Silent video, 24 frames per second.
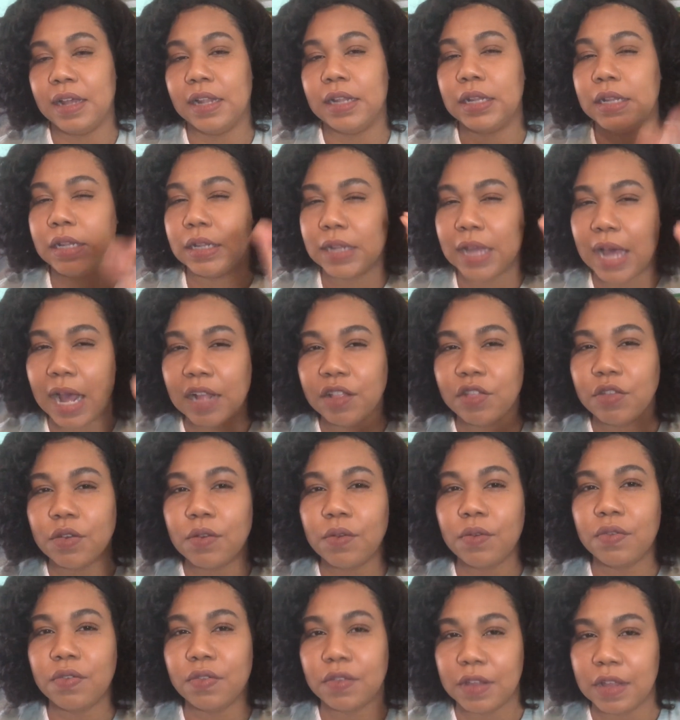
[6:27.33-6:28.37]

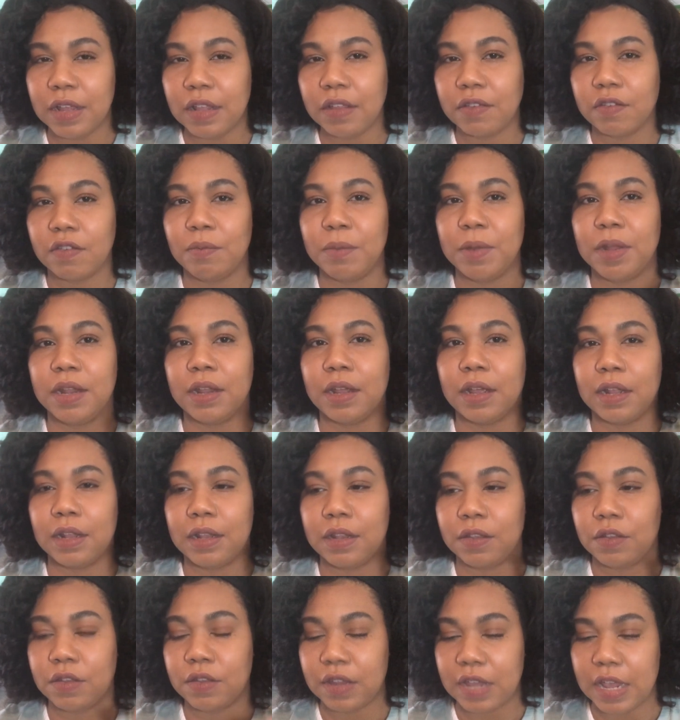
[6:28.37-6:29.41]
logical sense for me to
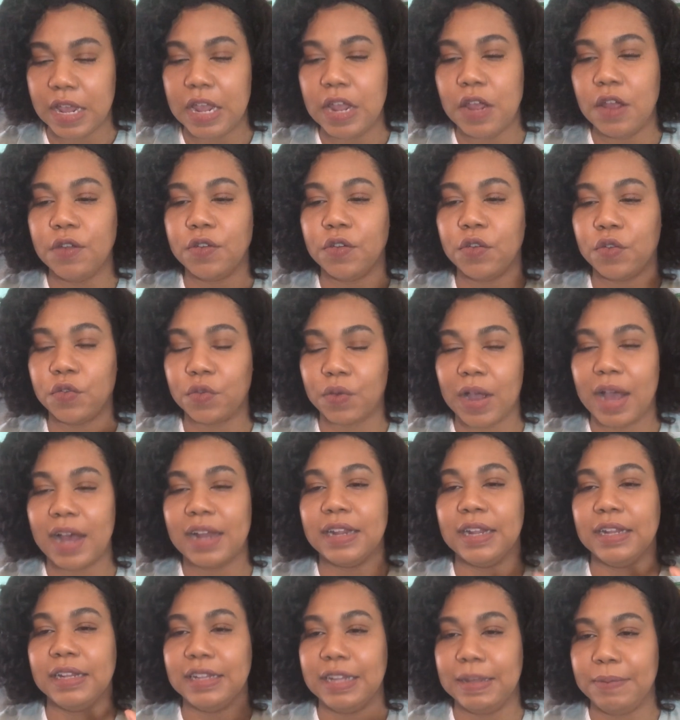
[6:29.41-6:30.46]
continue to try
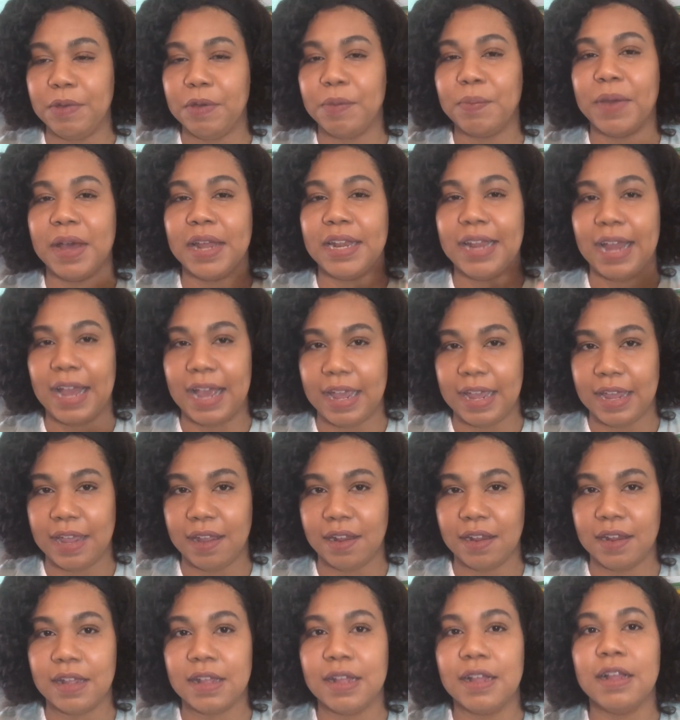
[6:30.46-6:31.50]
to limit my
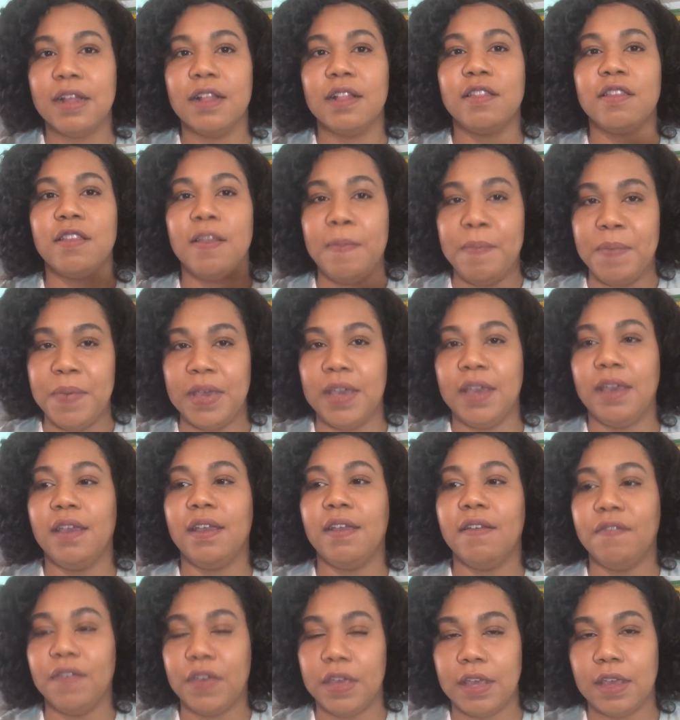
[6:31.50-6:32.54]
diet to
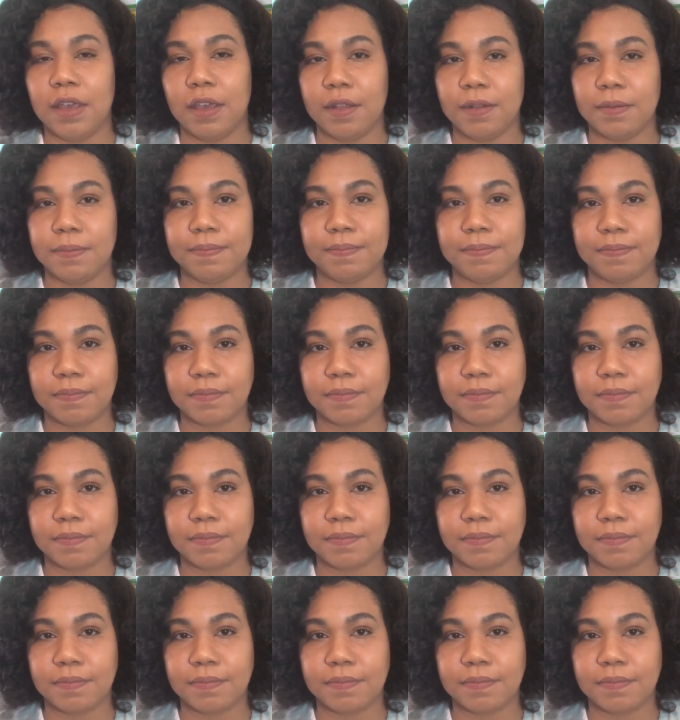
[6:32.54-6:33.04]
being vegan.